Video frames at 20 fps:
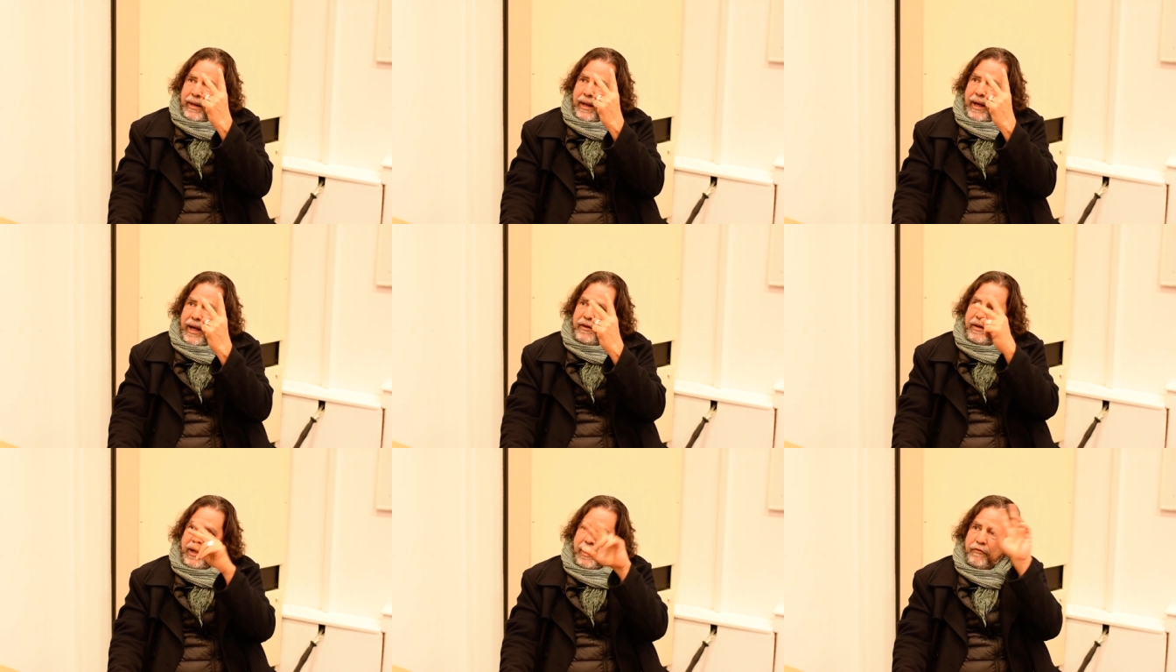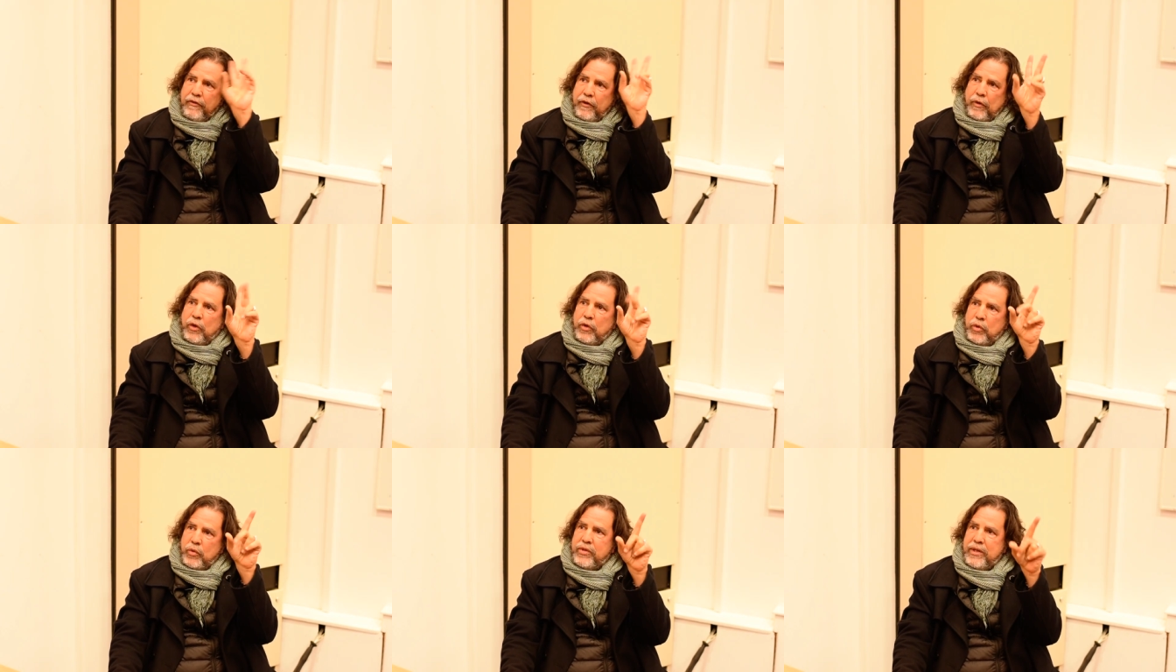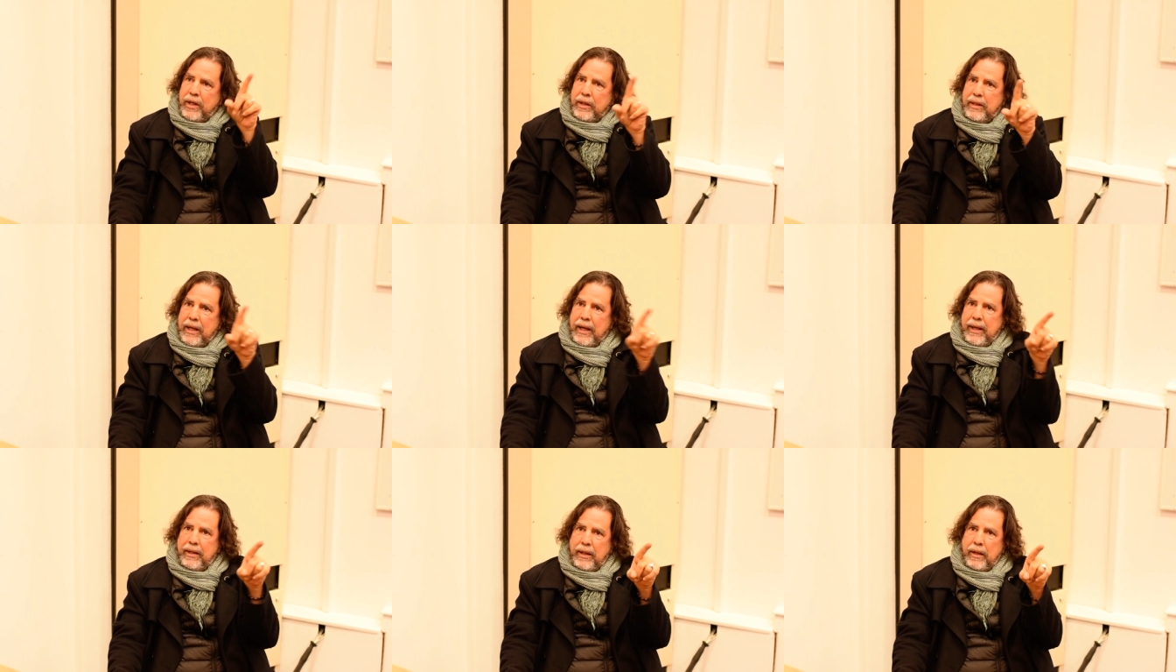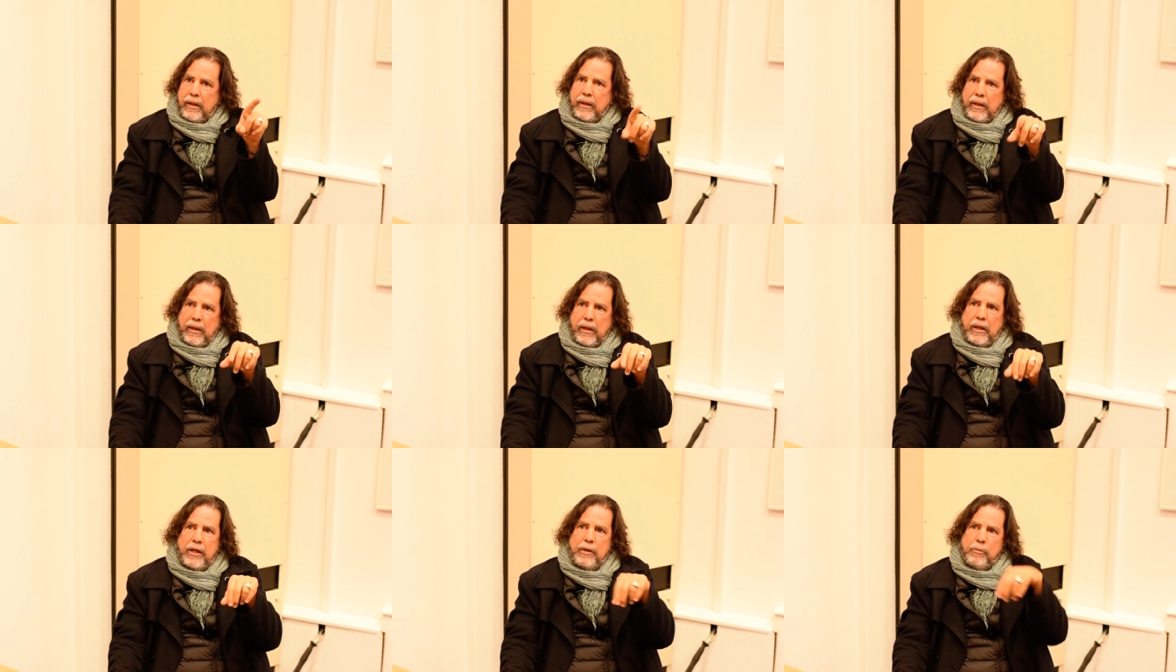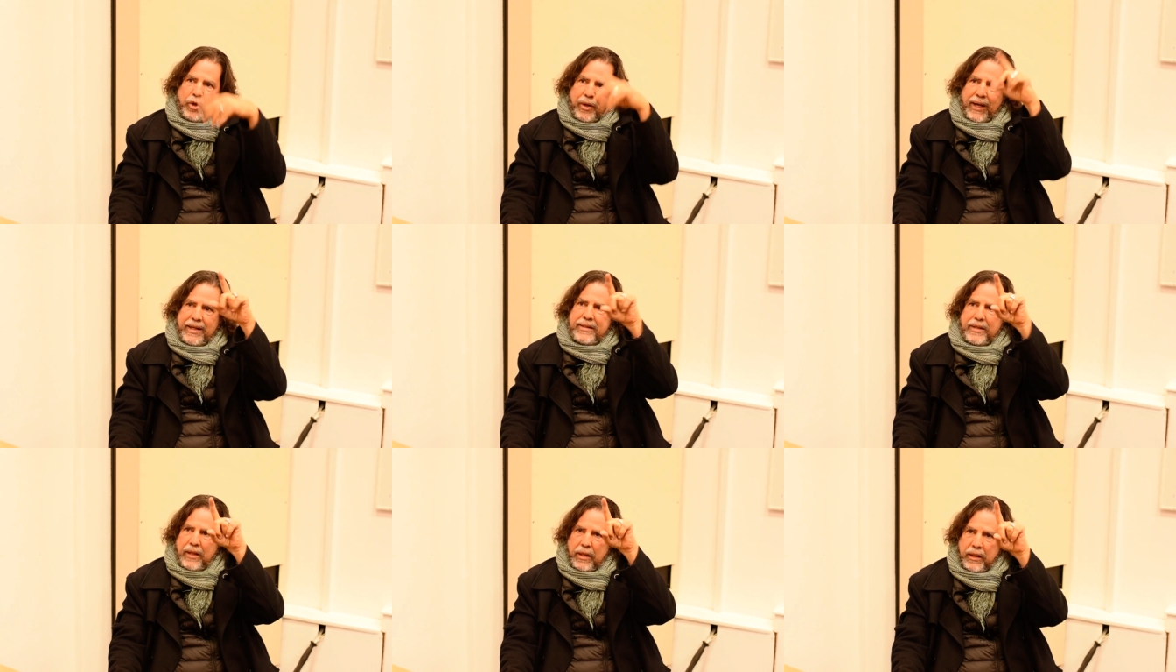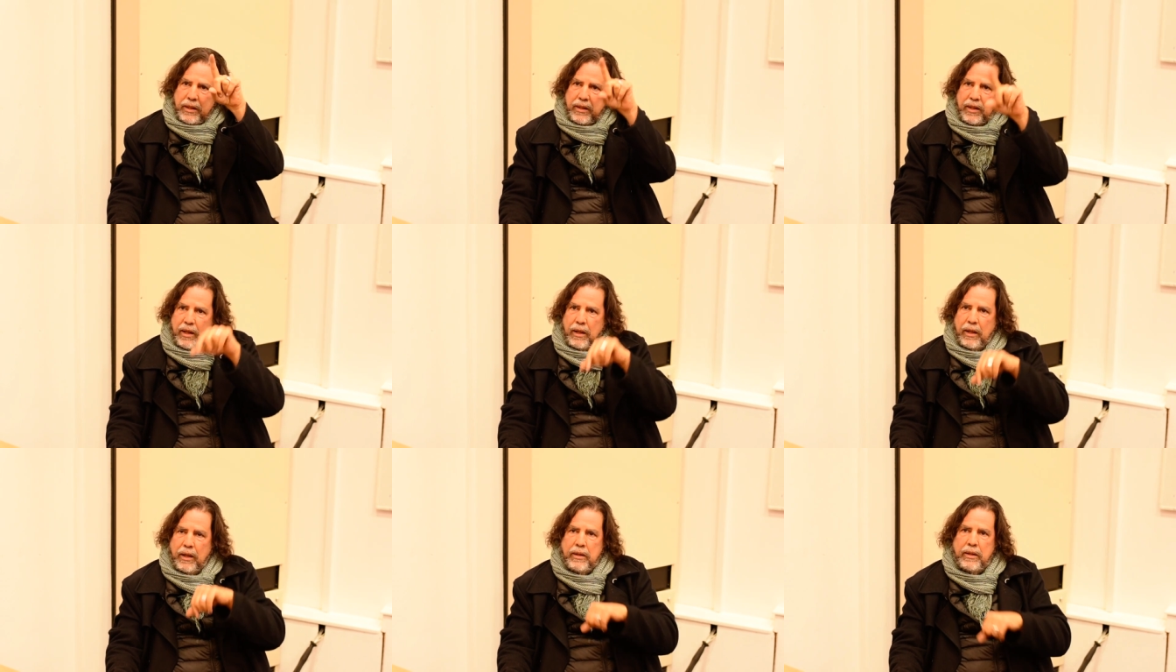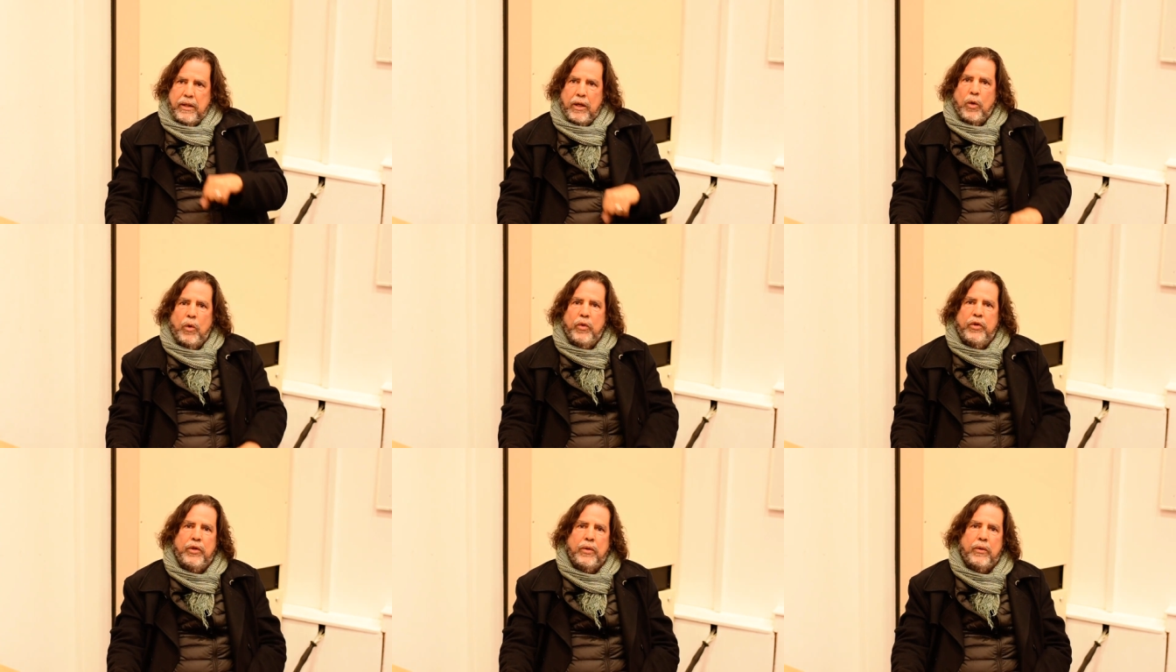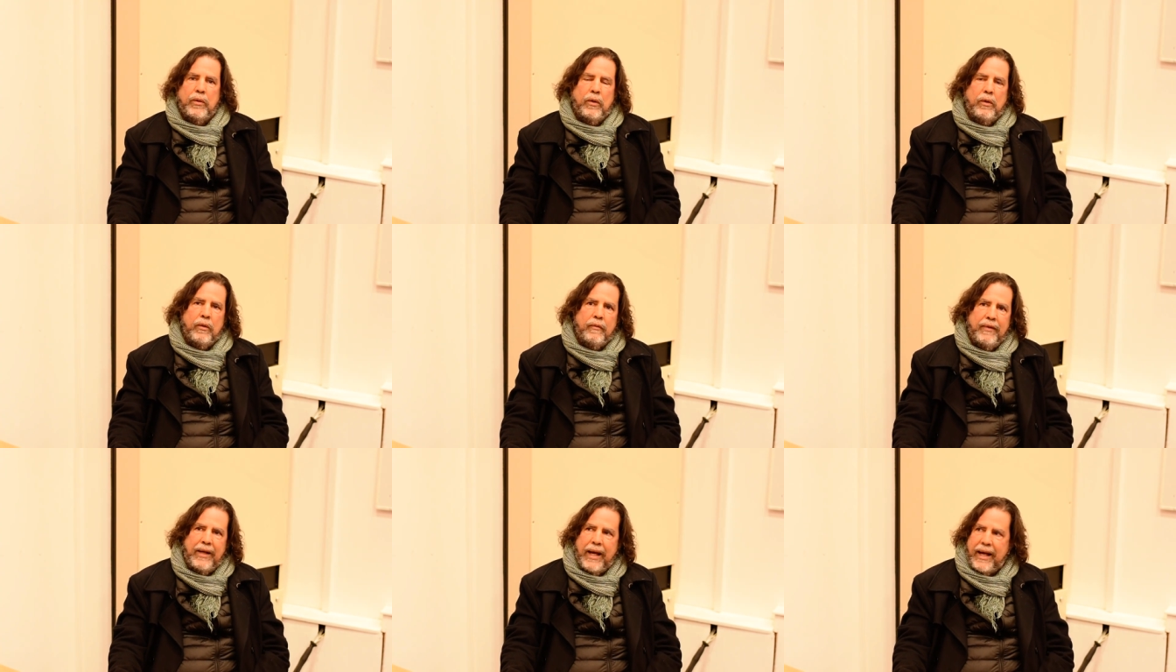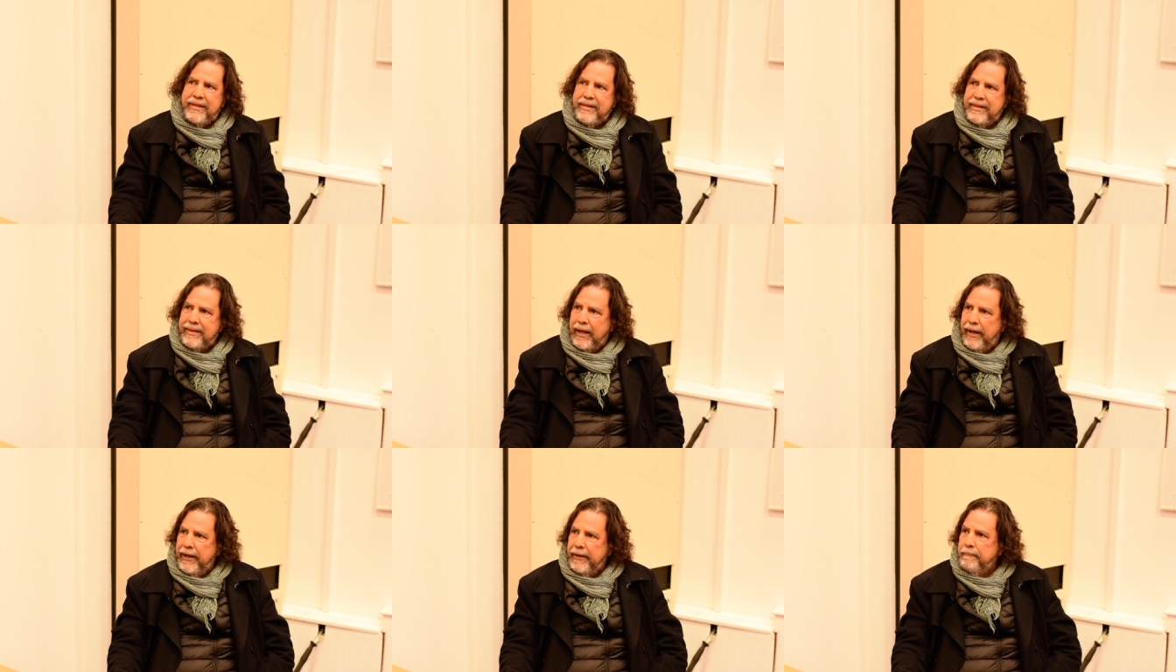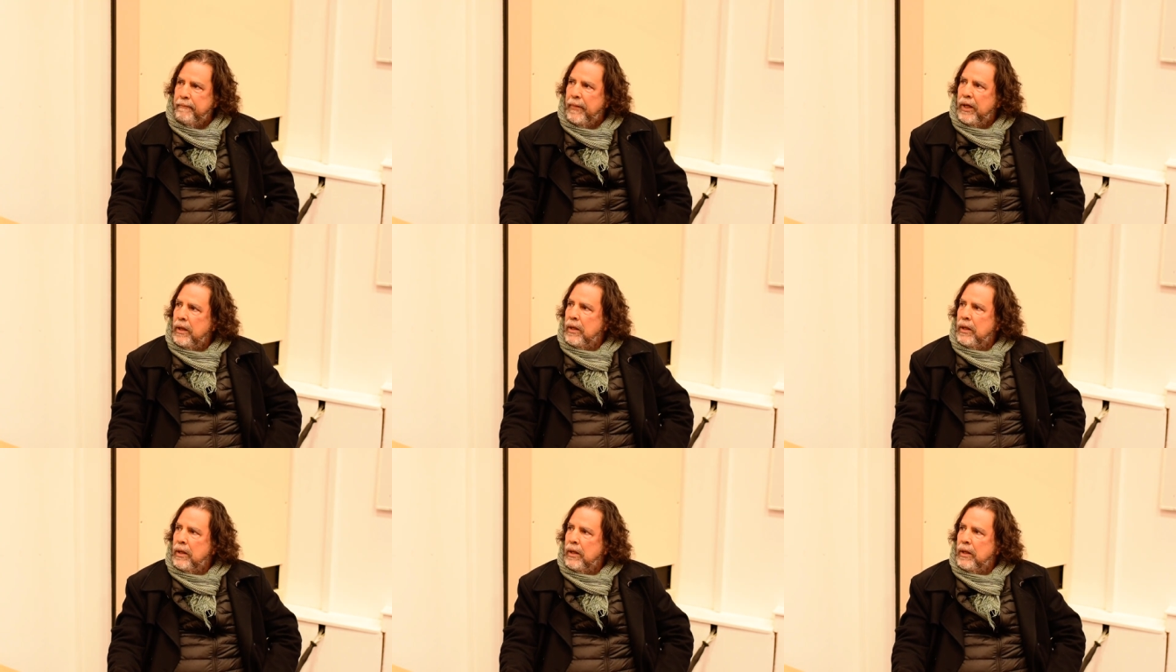I forgot to say that earlier, but I said in the audio of last time.